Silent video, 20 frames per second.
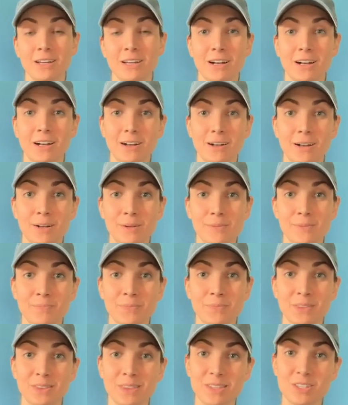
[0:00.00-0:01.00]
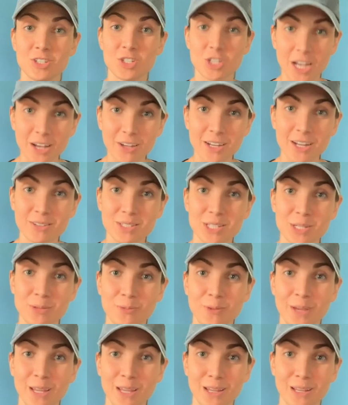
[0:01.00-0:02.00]
Shout out to
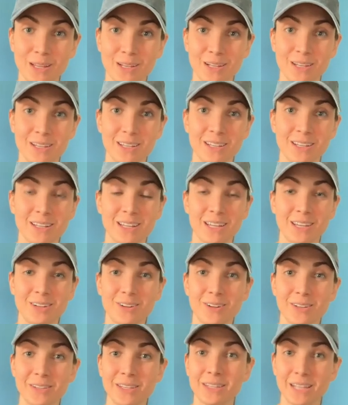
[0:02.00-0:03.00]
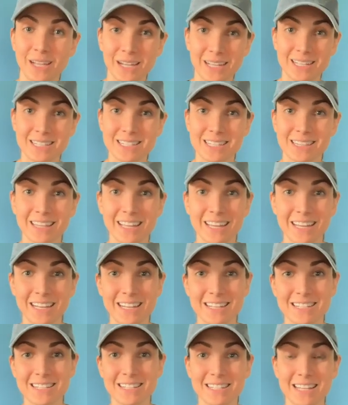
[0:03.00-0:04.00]
Wayne and all the Lions and
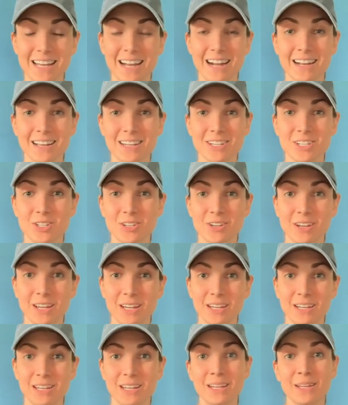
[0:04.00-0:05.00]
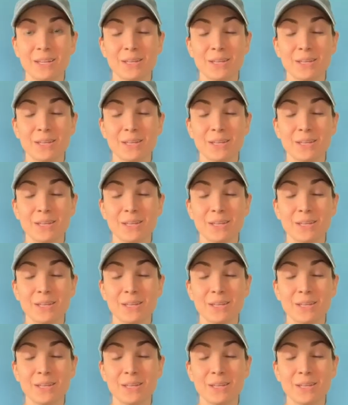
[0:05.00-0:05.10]
Lionesses at iTrain.